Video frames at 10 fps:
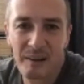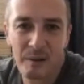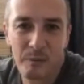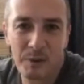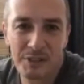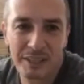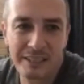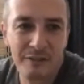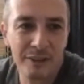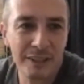Was it
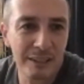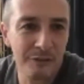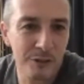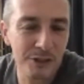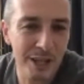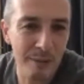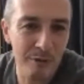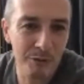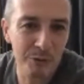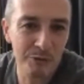difficult for some
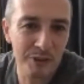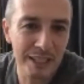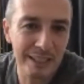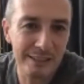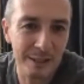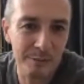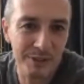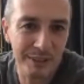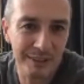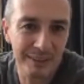of you feeling something?